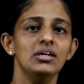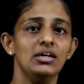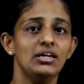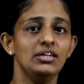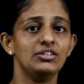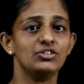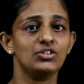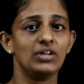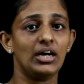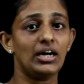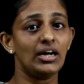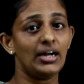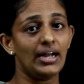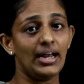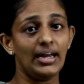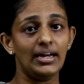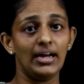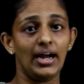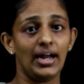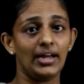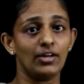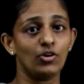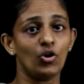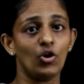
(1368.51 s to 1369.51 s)
a, uh, an
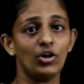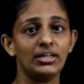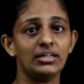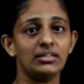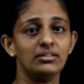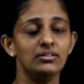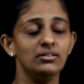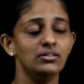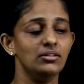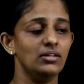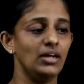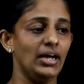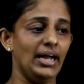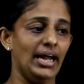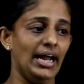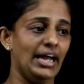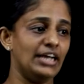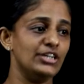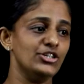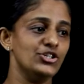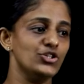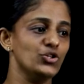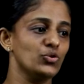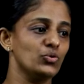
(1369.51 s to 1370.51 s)
ironical
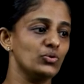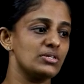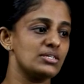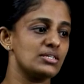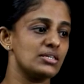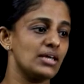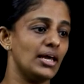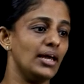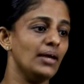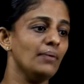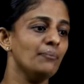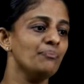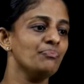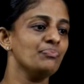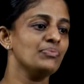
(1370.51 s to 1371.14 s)
end, you could say.